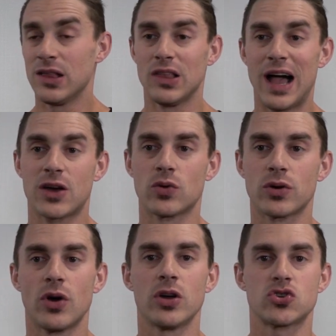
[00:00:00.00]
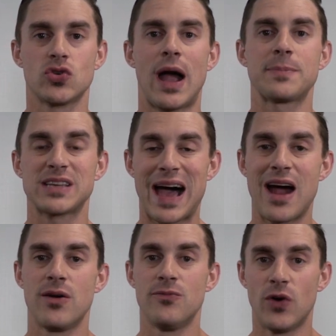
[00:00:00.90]
Like it or not, traps
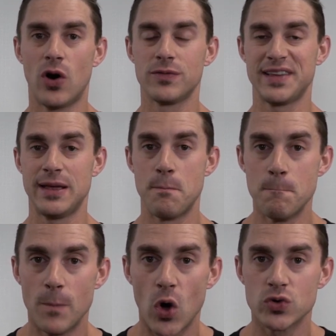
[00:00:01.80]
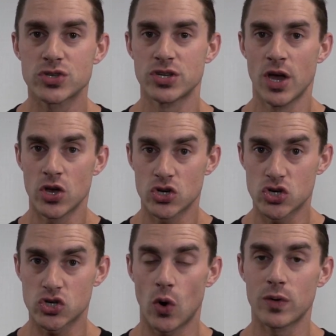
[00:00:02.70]
are involved in most
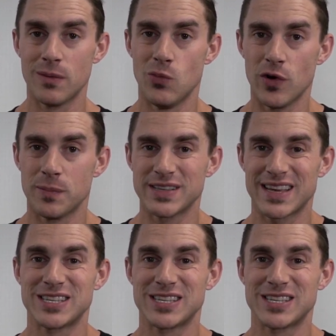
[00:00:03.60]
shoulder movements,